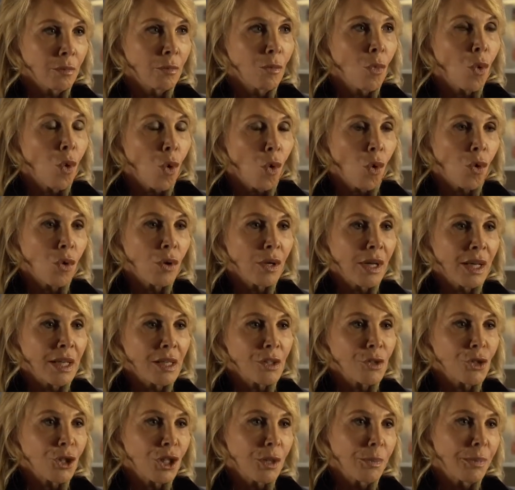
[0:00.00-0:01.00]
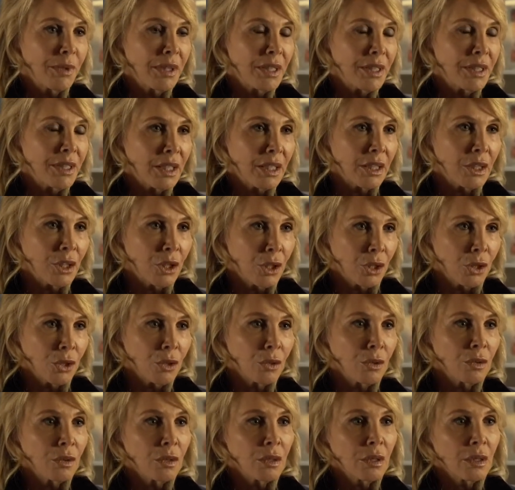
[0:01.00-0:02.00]
more
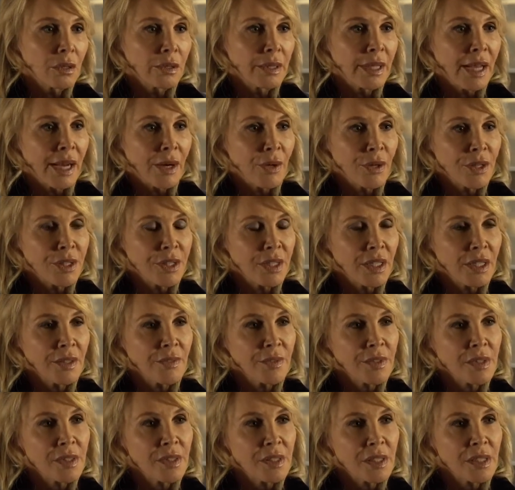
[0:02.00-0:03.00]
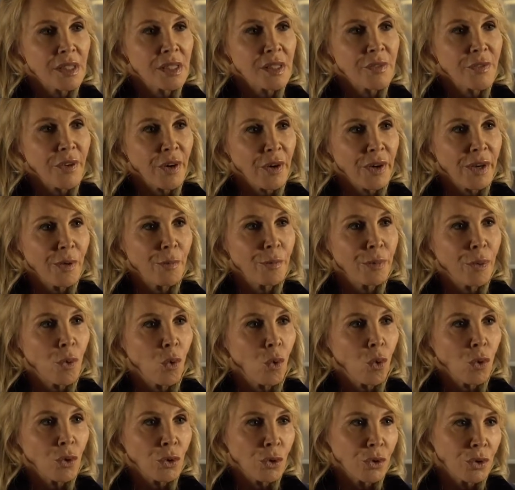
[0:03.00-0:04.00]
LGBTQ narratives is very
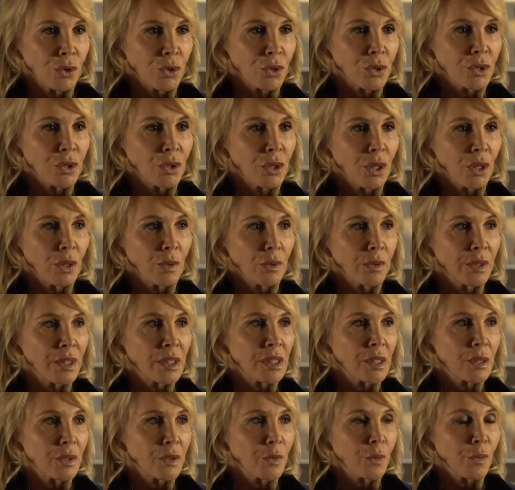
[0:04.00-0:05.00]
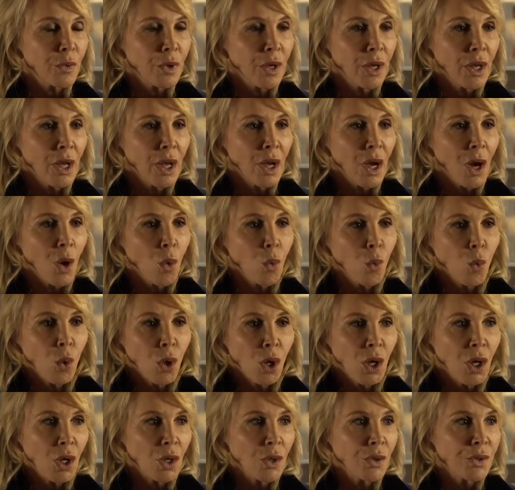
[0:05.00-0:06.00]
important. You know, this is a
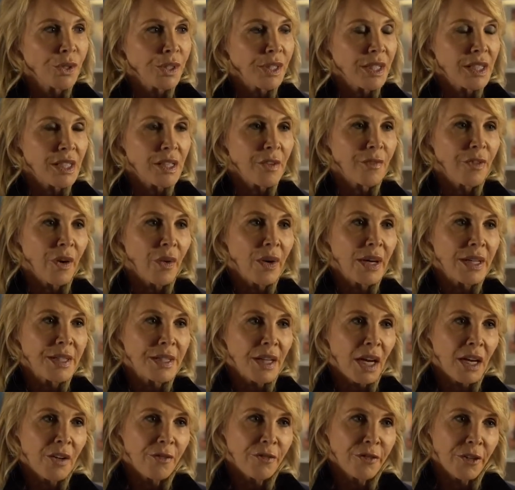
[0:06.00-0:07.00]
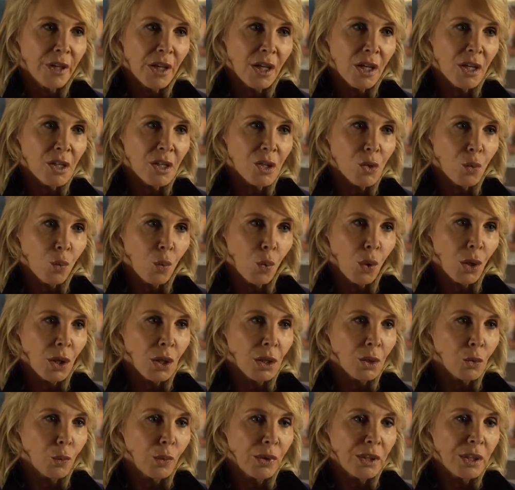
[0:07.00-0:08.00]
world that is a very diverse
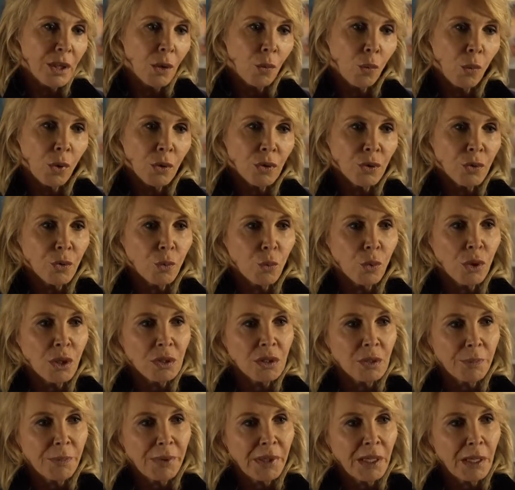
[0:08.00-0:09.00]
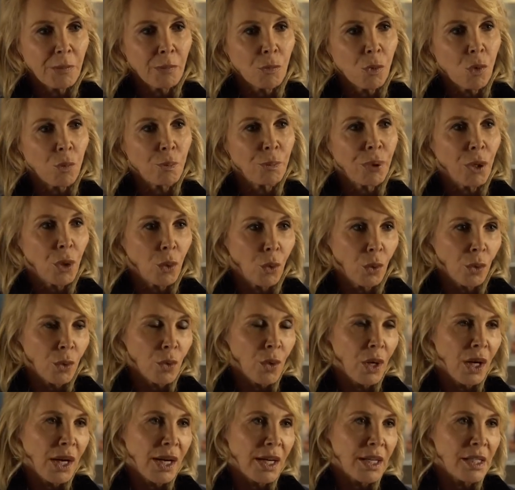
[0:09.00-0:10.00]
world. We don't want the world to become more
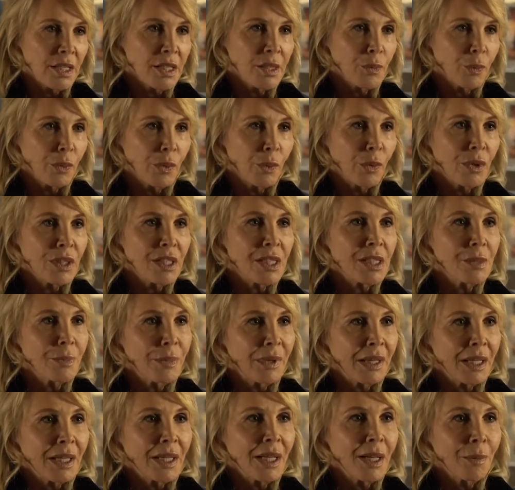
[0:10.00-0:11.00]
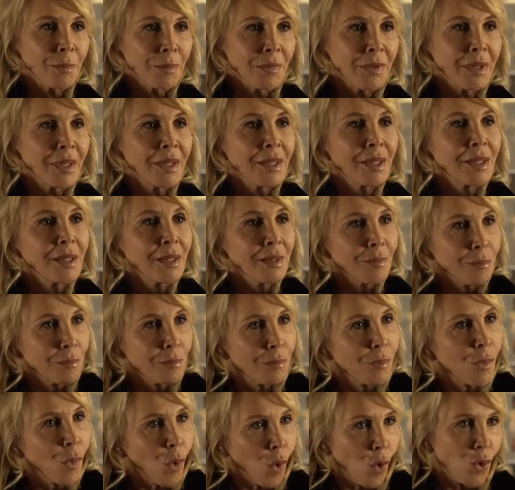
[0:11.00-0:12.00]
polarized. We want it to become
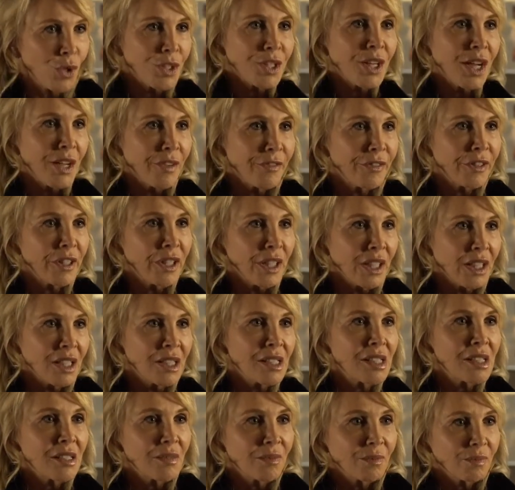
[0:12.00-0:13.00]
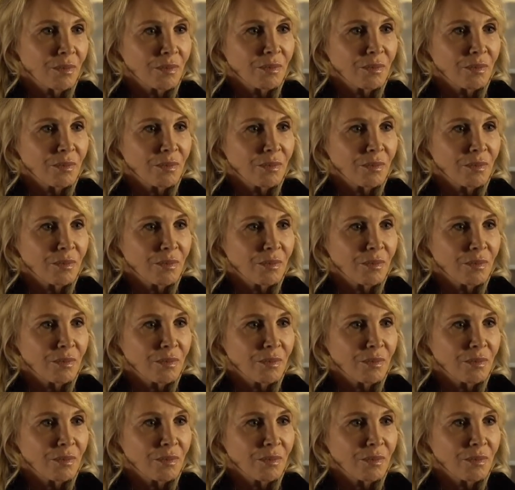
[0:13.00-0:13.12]
more diverse.